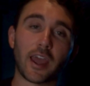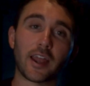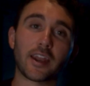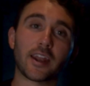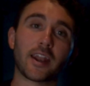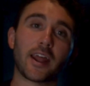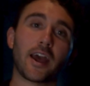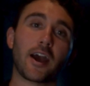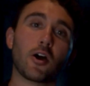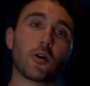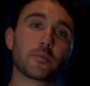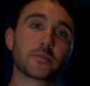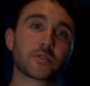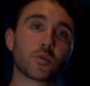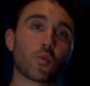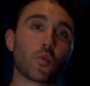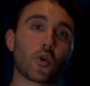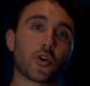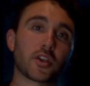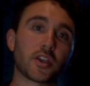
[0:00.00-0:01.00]
And it
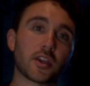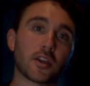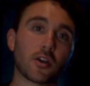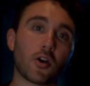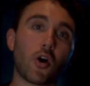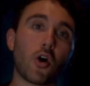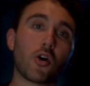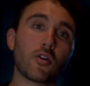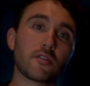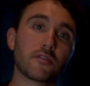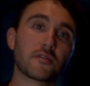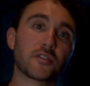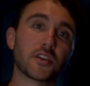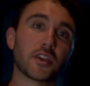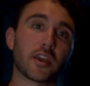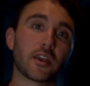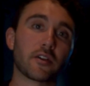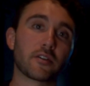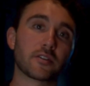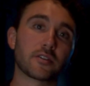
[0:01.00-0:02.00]
helps working all of
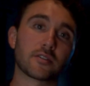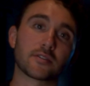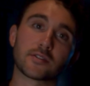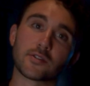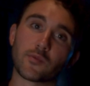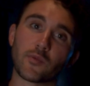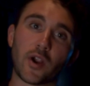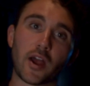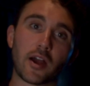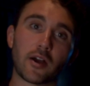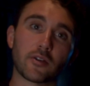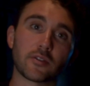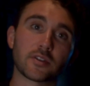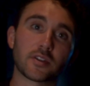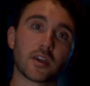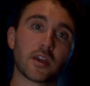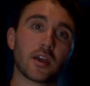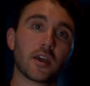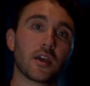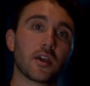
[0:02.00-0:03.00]
the areas
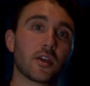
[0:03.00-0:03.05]
around